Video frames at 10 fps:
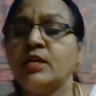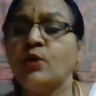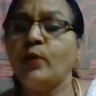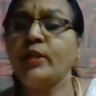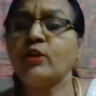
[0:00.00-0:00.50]

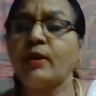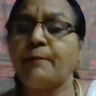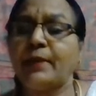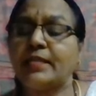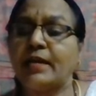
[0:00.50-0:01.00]
when you
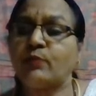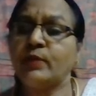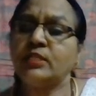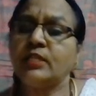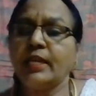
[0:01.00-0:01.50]
compare that with
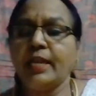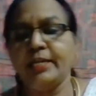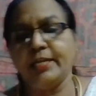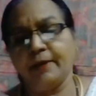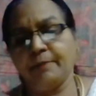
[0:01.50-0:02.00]

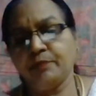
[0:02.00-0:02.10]
India.